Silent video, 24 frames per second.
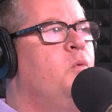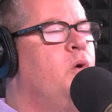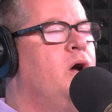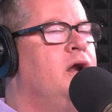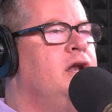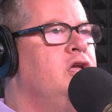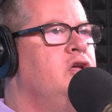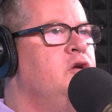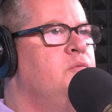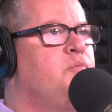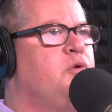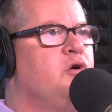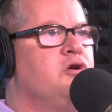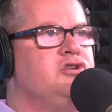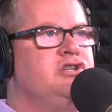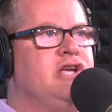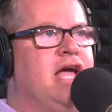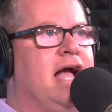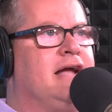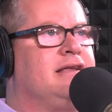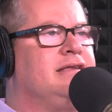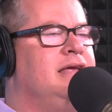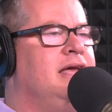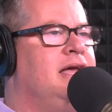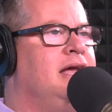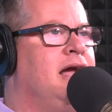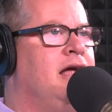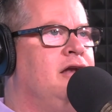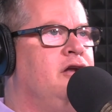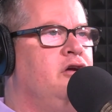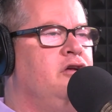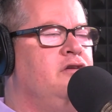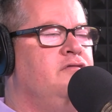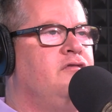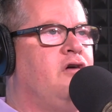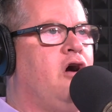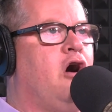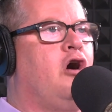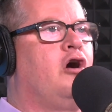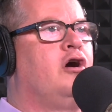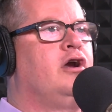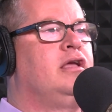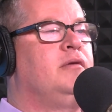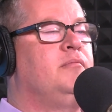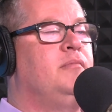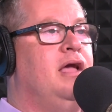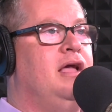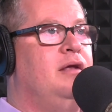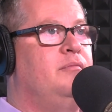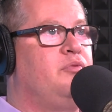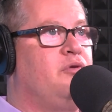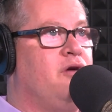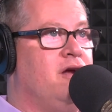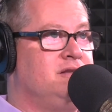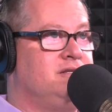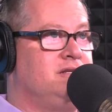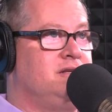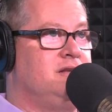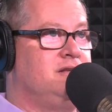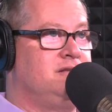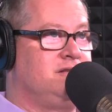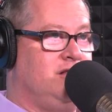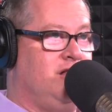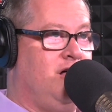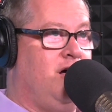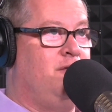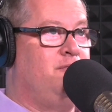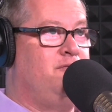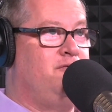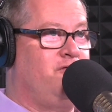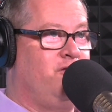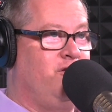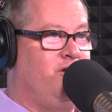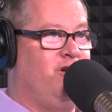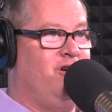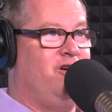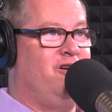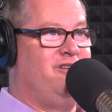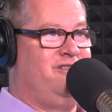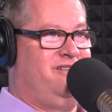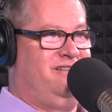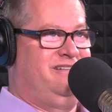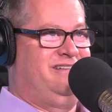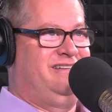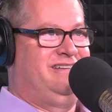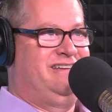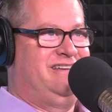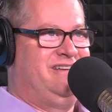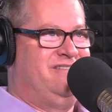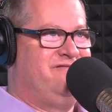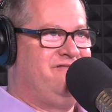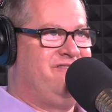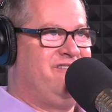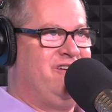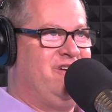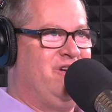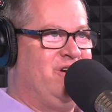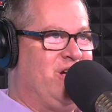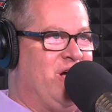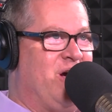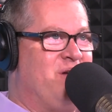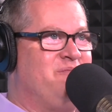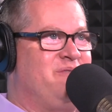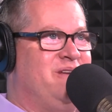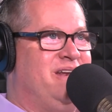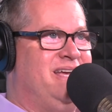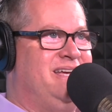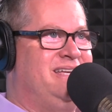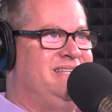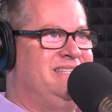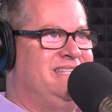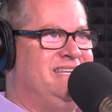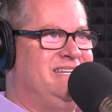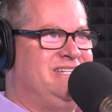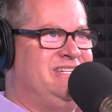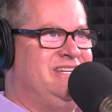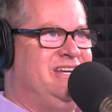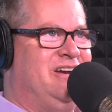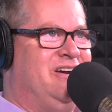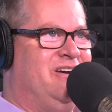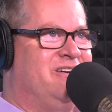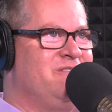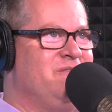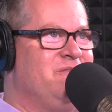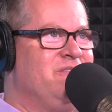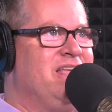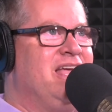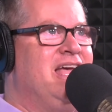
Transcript: what are you projecting? I know you've already made President's Club for your for your company this year.